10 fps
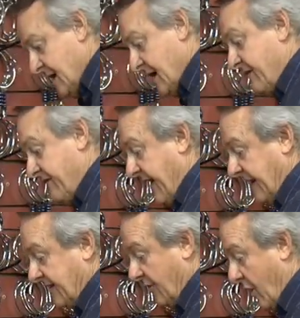and in
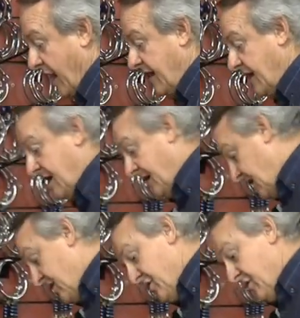fact, the one,
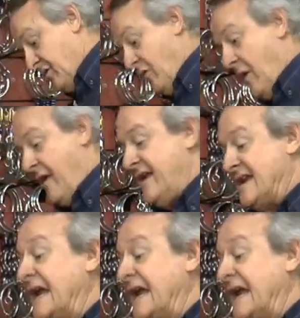you the one that